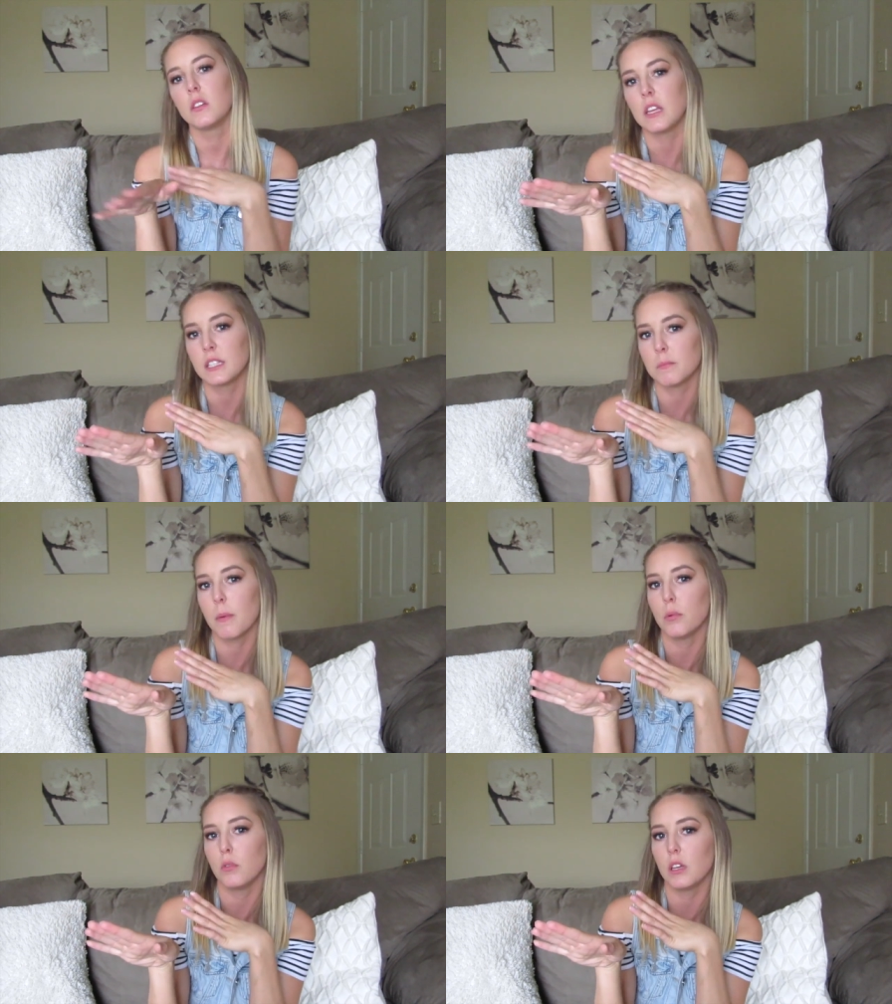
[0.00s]
dancing
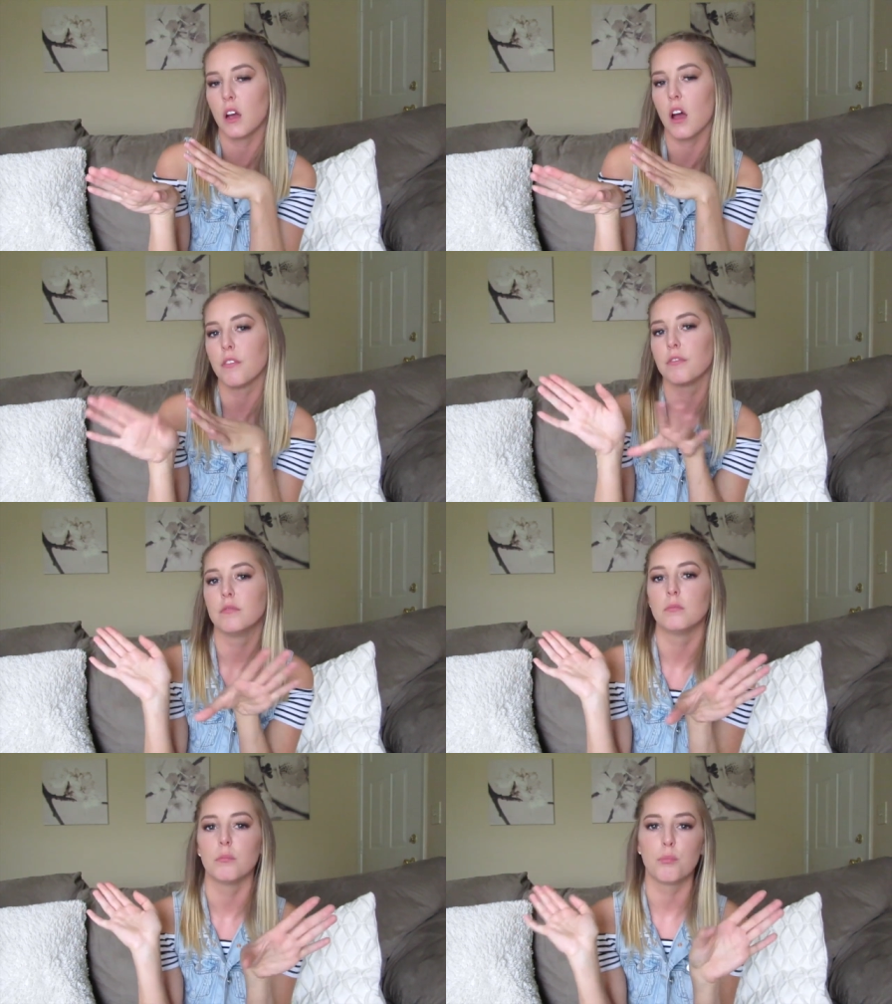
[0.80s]
my booty off,
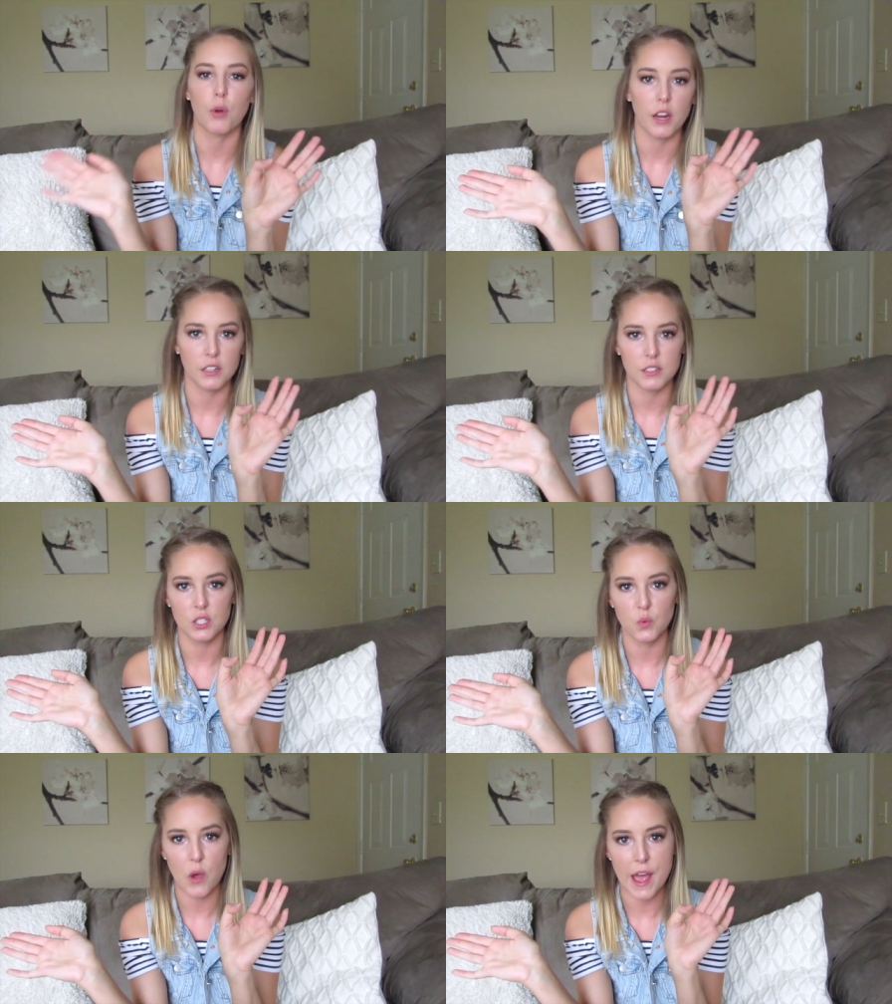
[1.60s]
breaking a
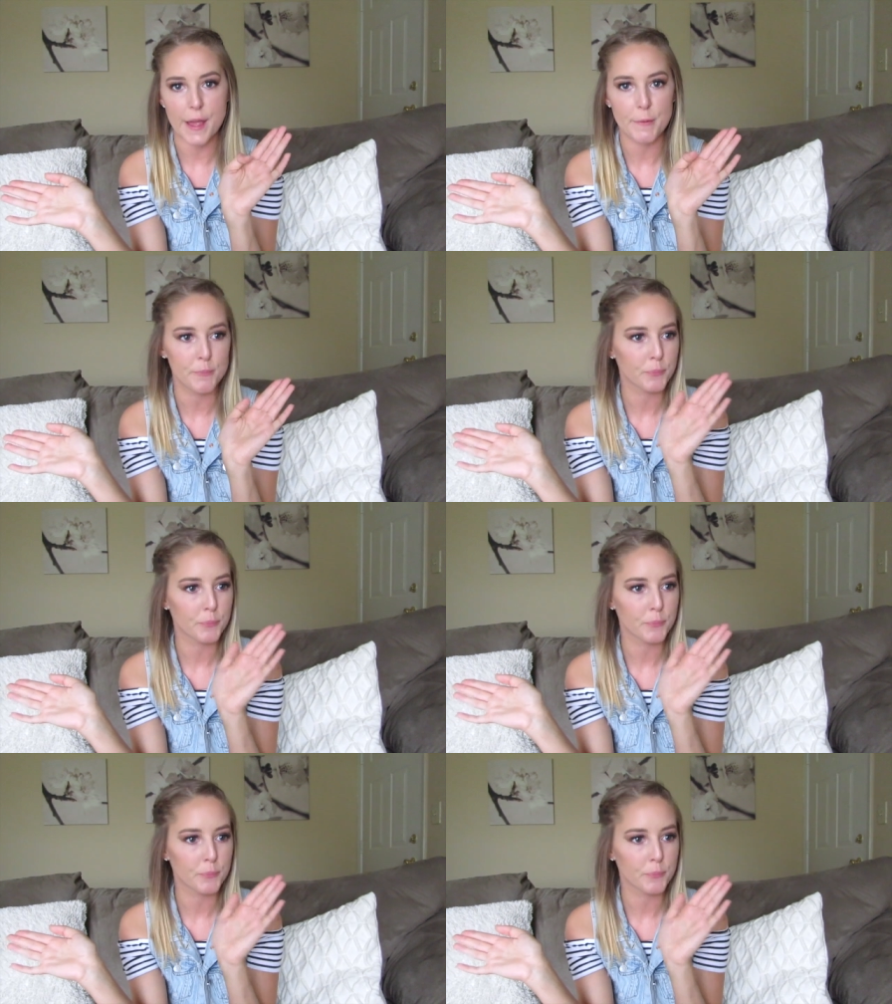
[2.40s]
sweat.